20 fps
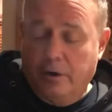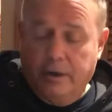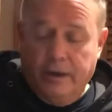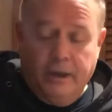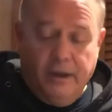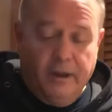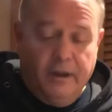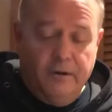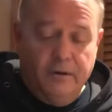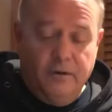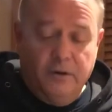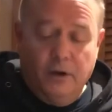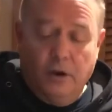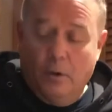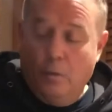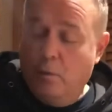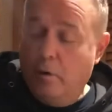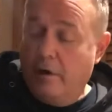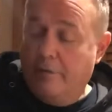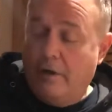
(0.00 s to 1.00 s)
And, you know,
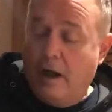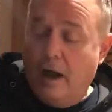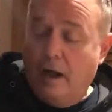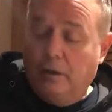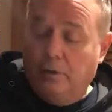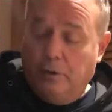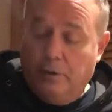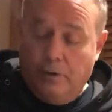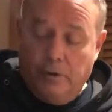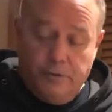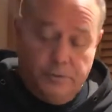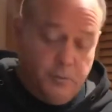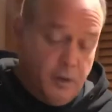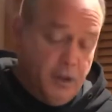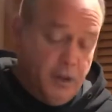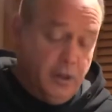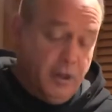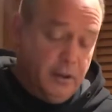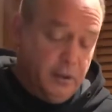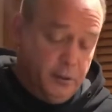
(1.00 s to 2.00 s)
what have I learned?
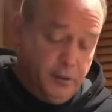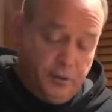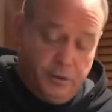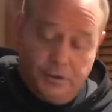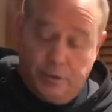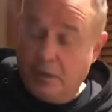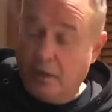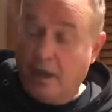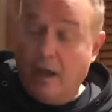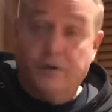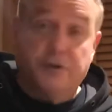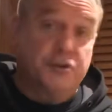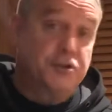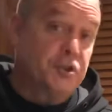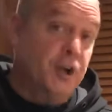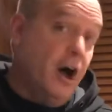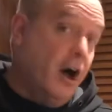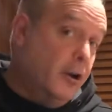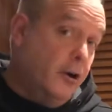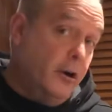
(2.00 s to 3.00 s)
Well, I learned how to
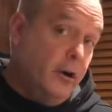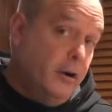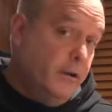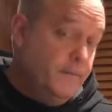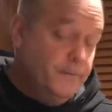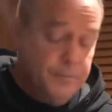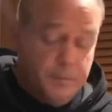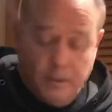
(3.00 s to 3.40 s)
solder.